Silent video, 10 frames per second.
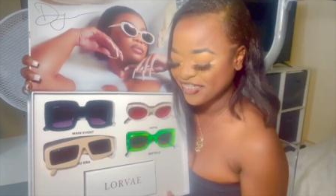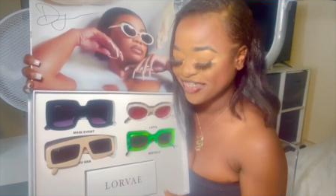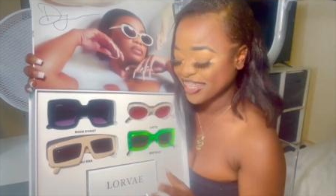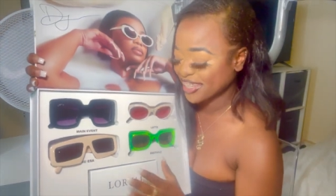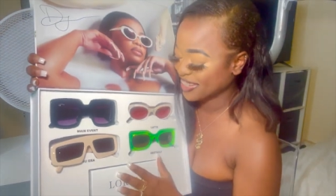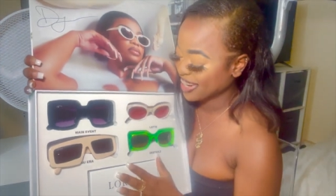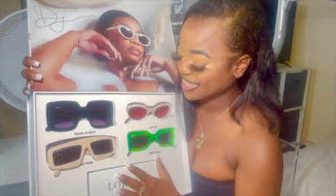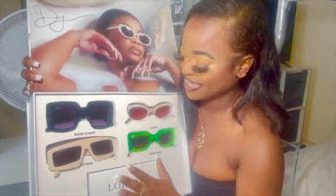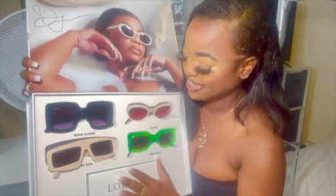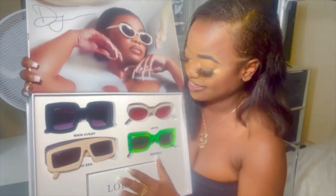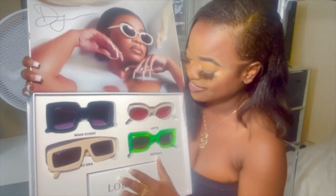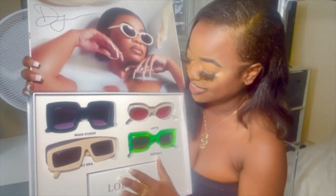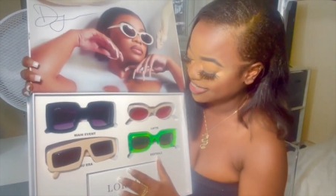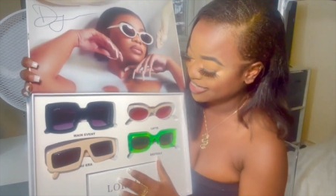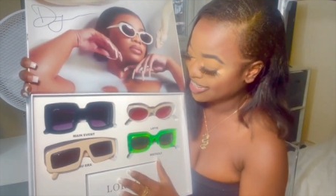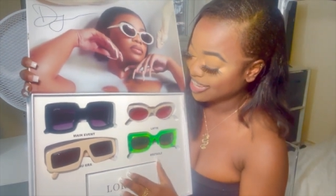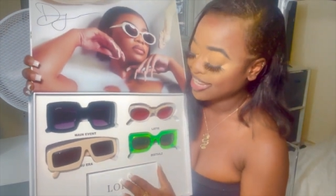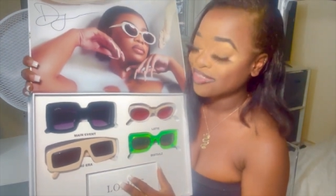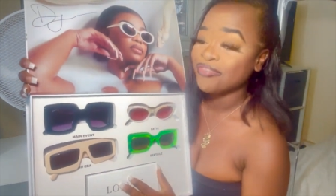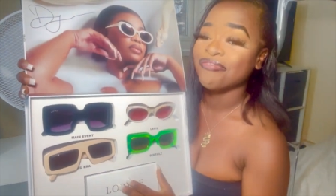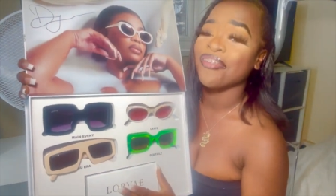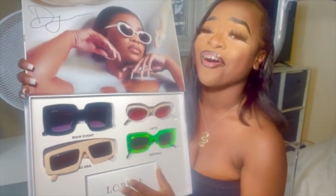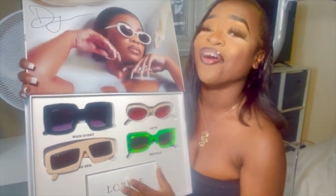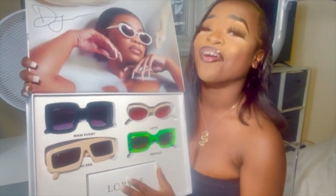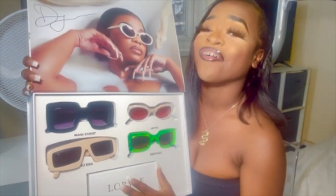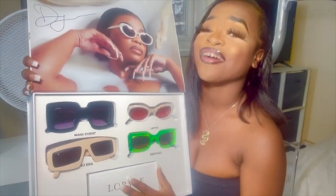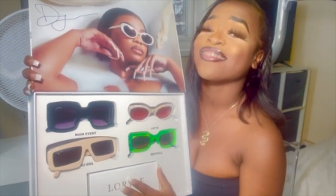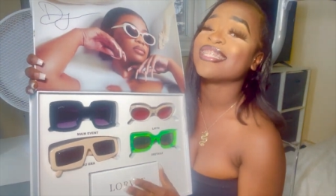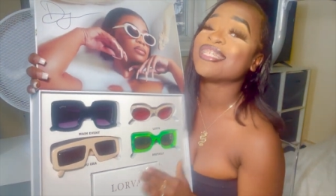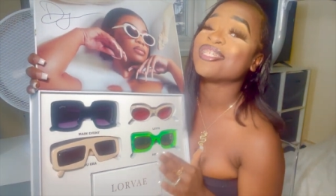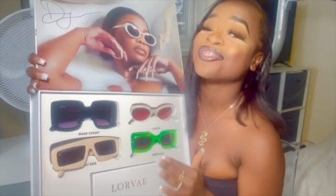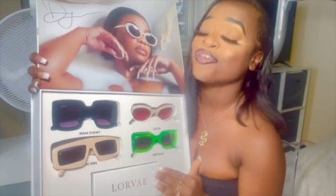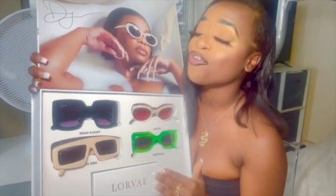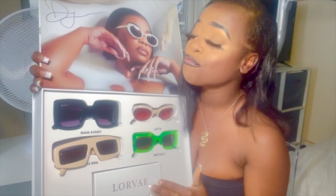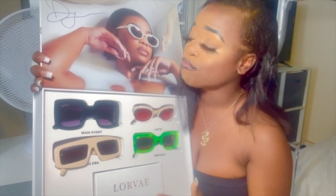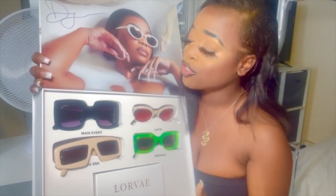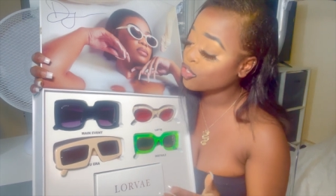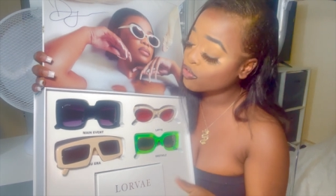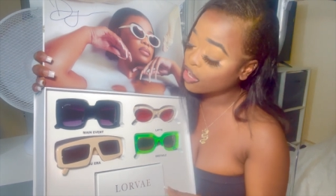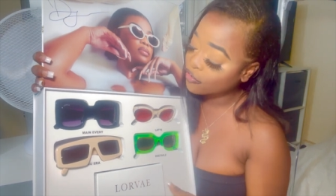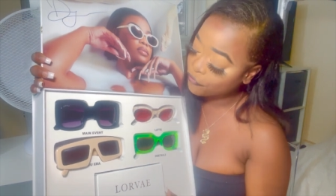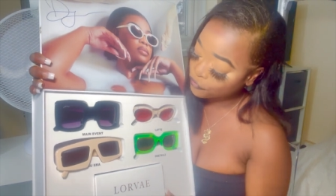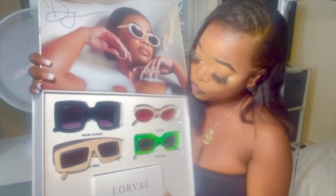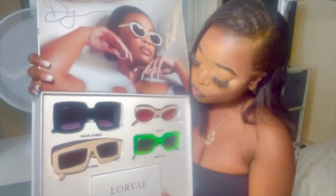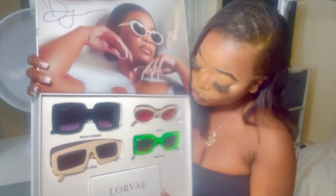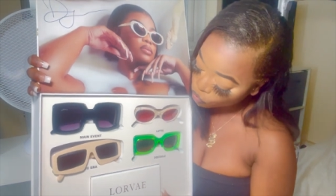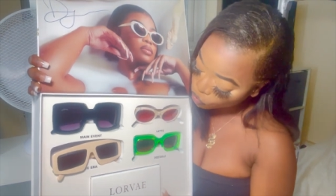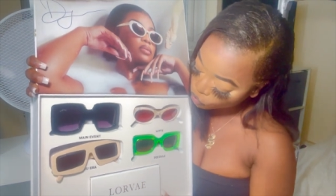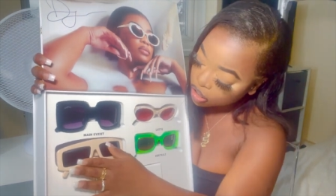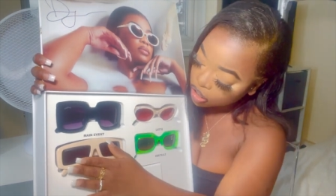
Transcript: wanna cry so much. Oh my god, this is so beautiful.